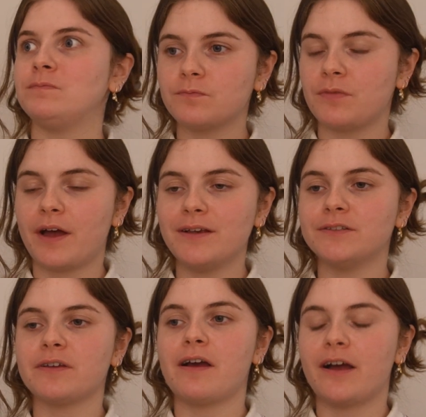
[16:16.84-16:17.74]
That
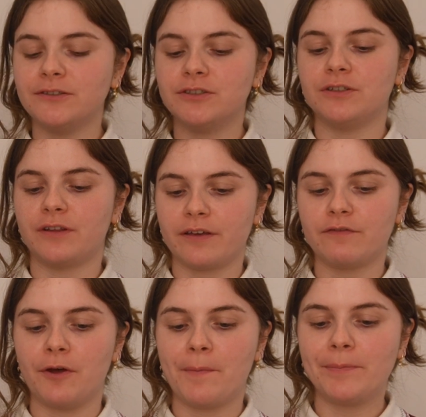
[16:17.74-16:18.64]
is actually
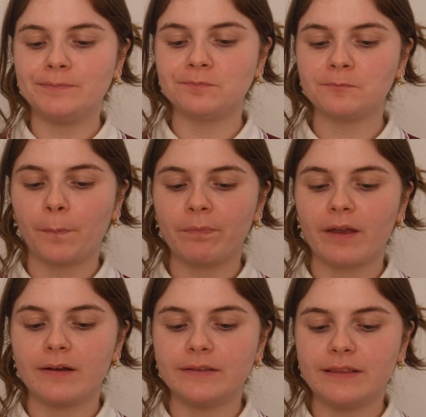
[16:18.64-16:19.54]
delightful.
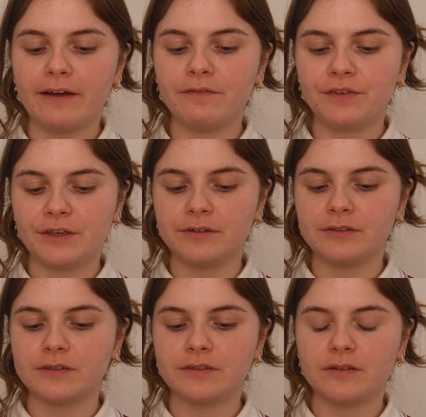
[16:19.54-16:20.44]
That
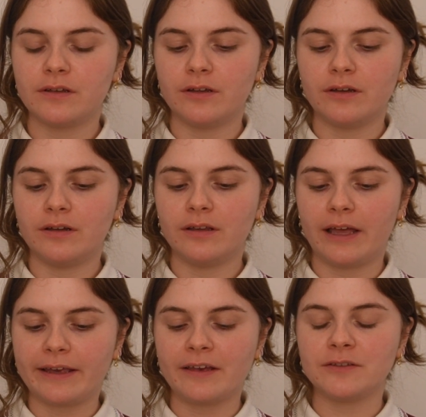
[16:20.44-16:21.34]
feels
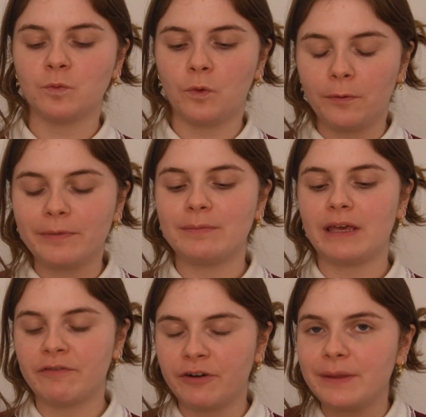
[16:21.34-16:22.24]
like it is warming
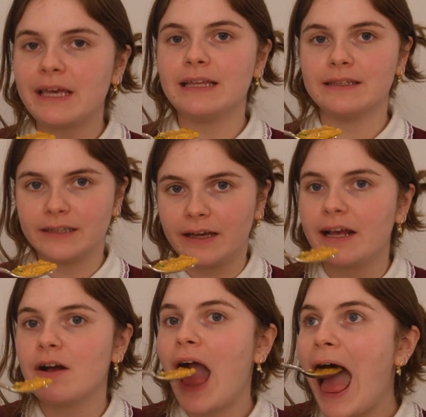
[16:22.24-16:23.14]
me from the inside
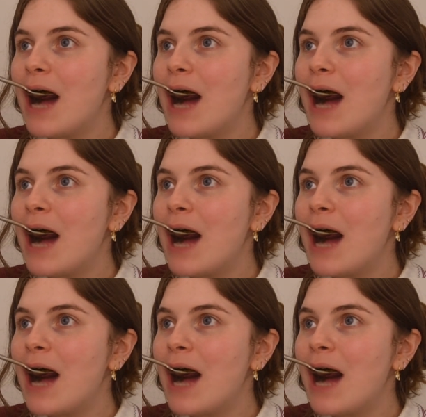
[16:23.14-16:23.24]
out.